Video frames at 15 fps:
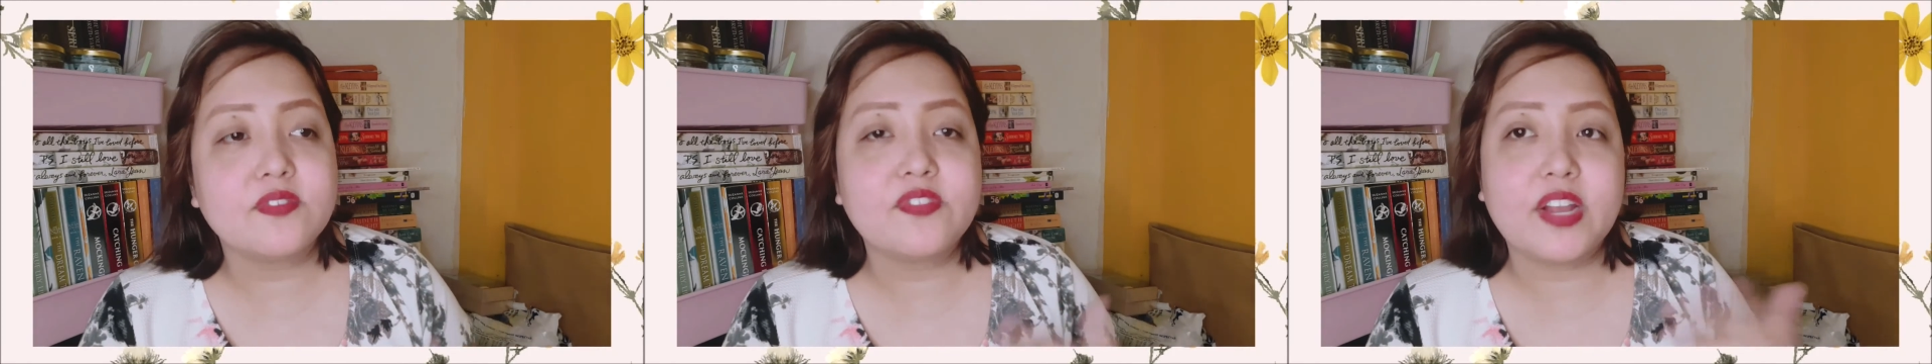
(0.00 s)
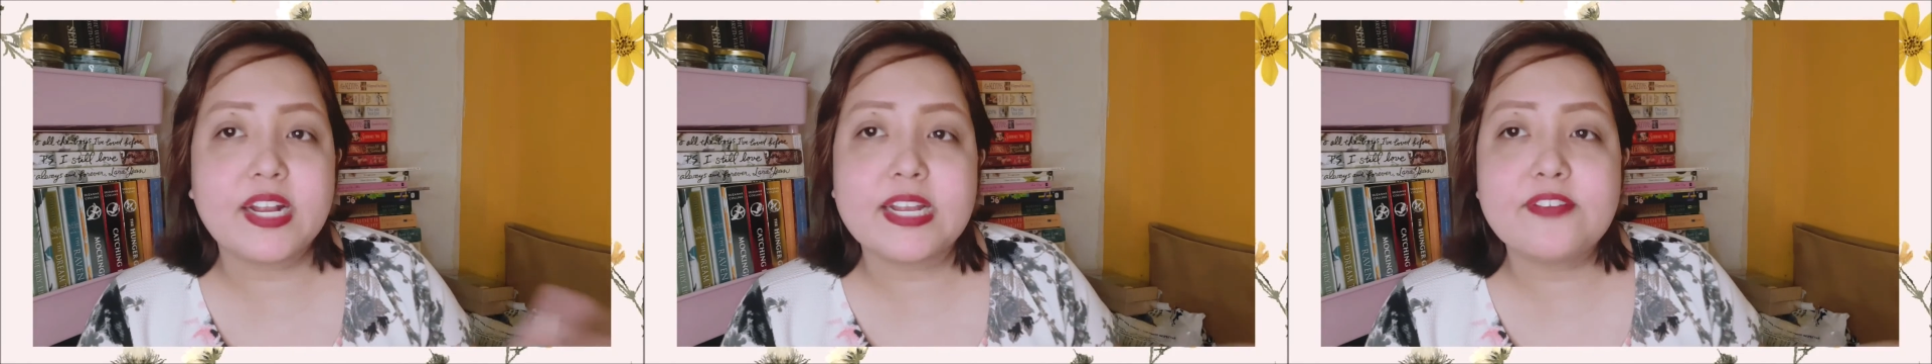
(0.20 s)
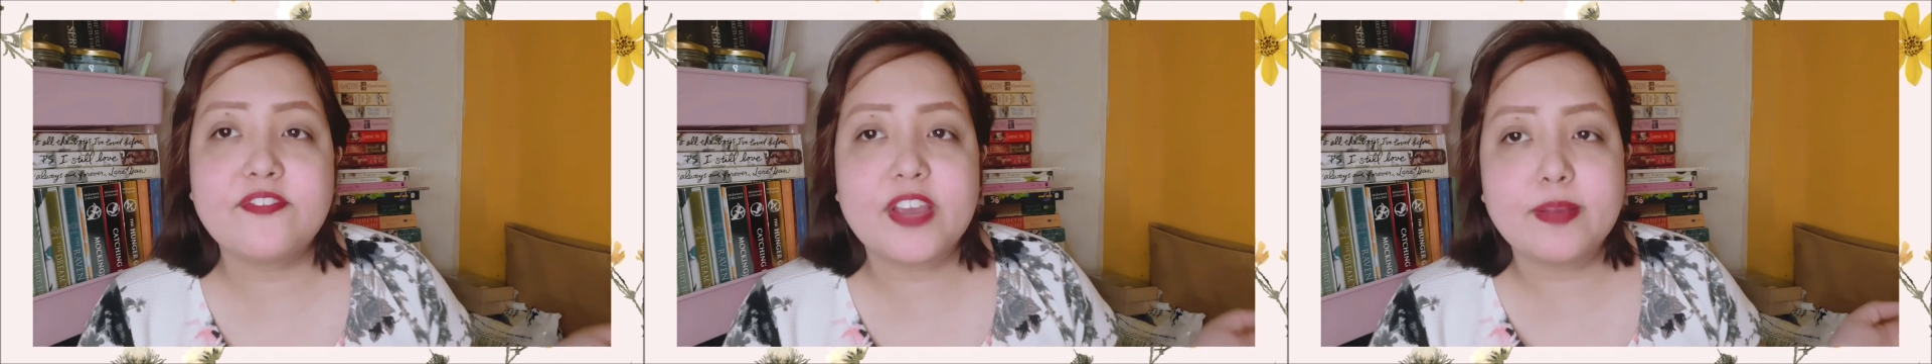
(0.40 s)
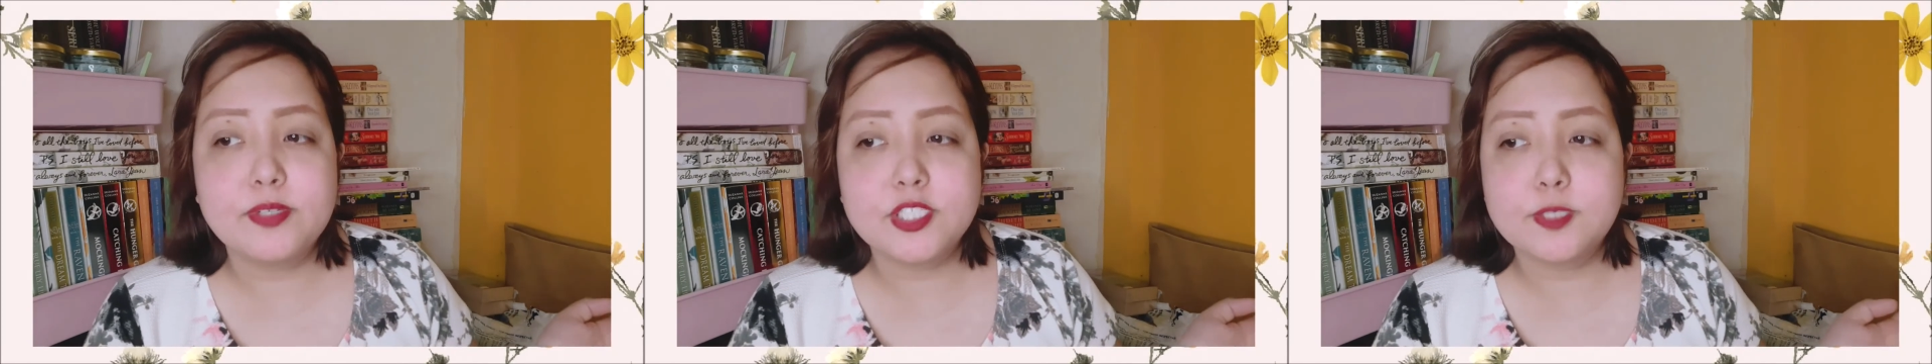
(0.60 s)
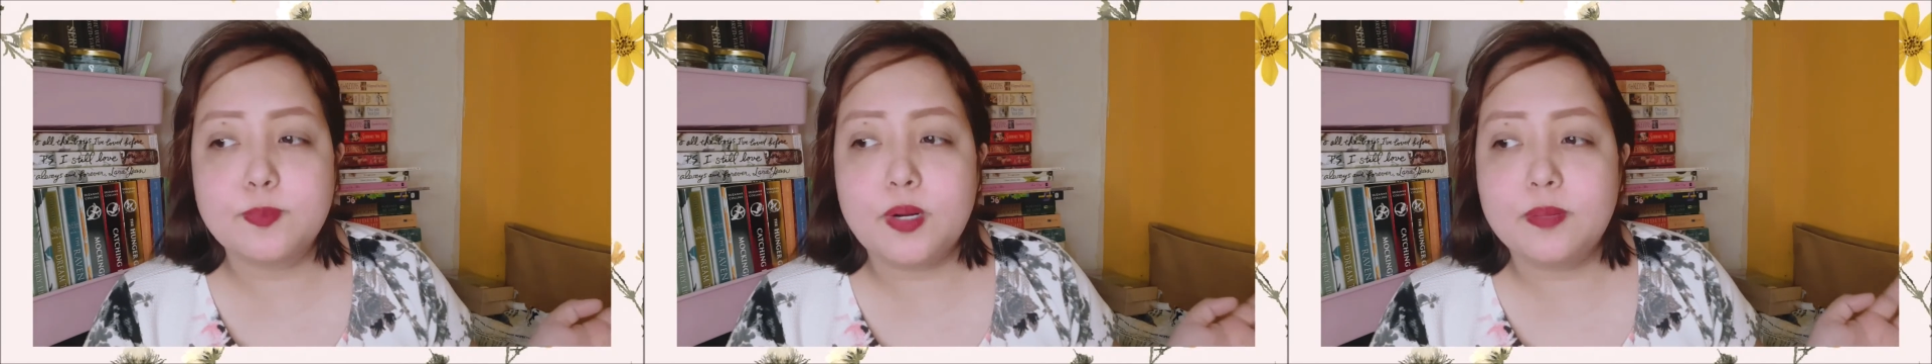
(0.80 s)
very
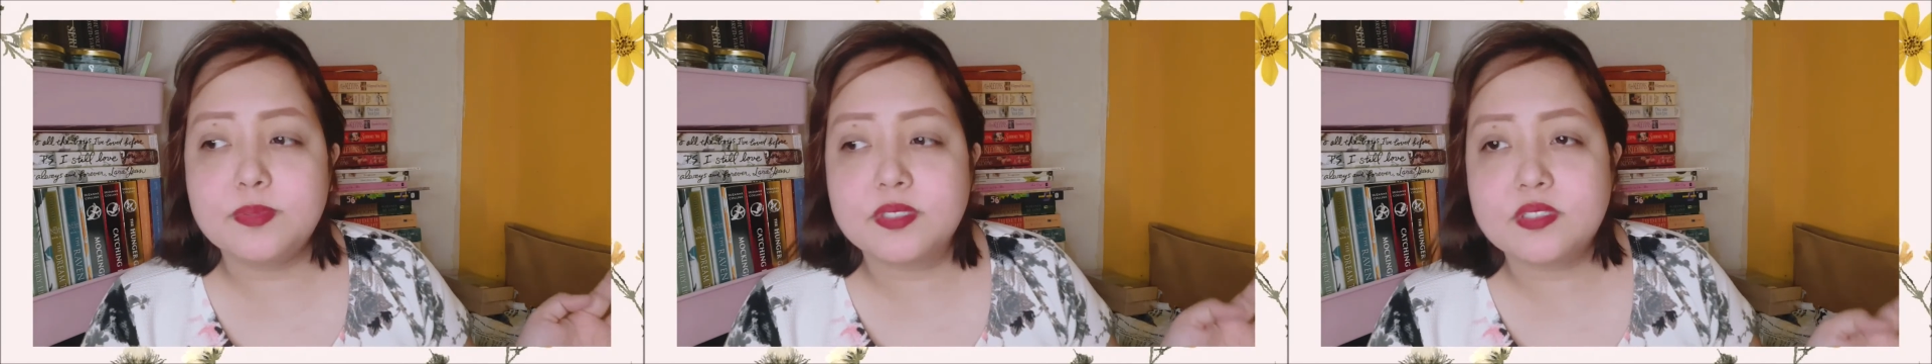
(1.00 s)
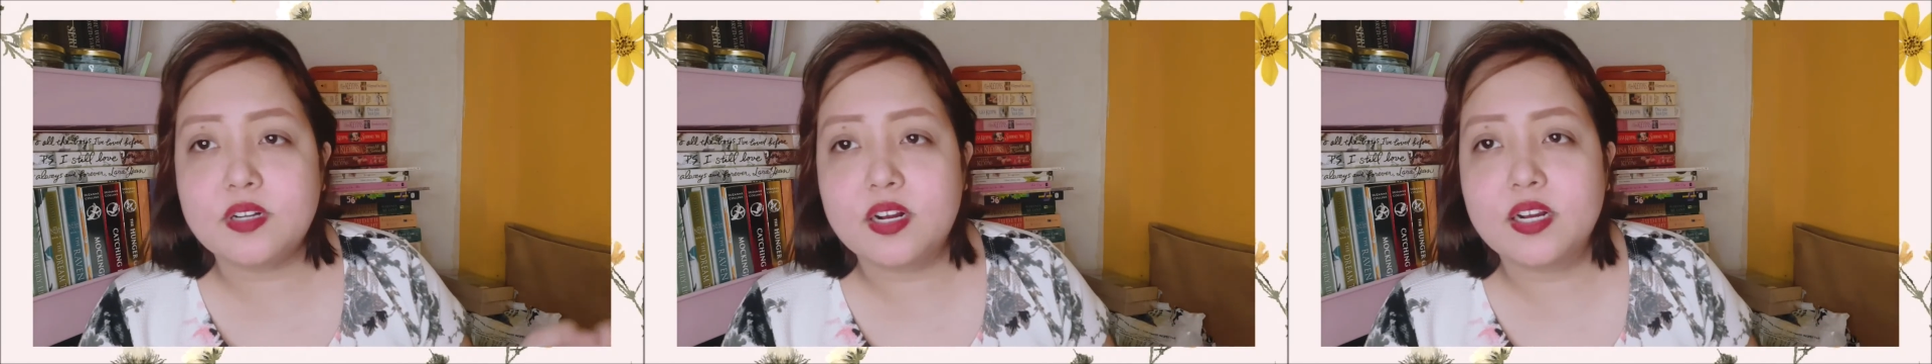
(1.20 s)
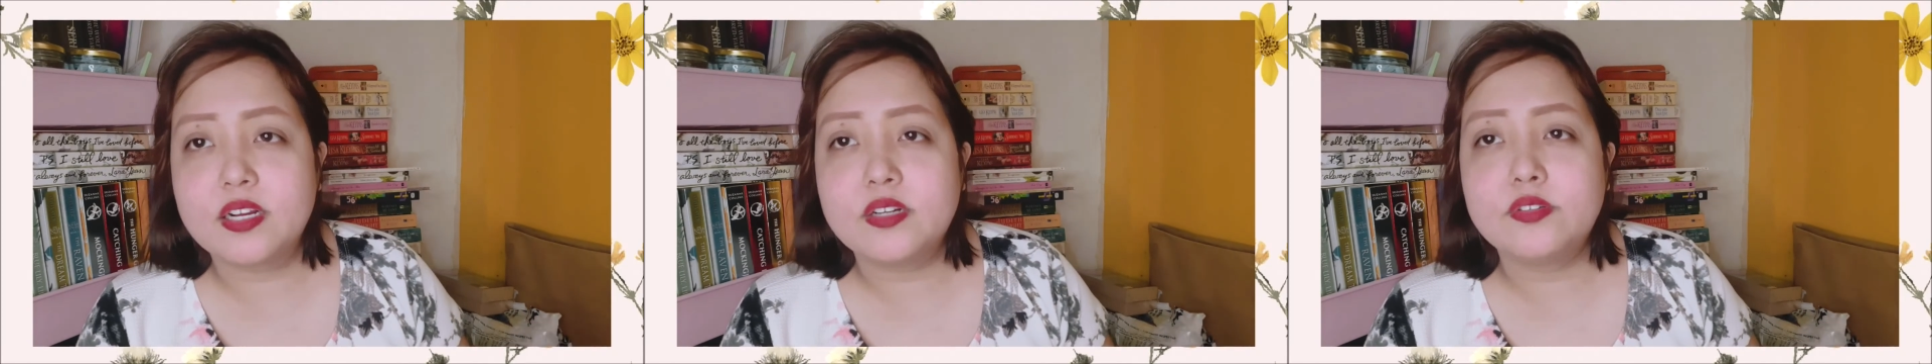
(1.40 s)
famous pop star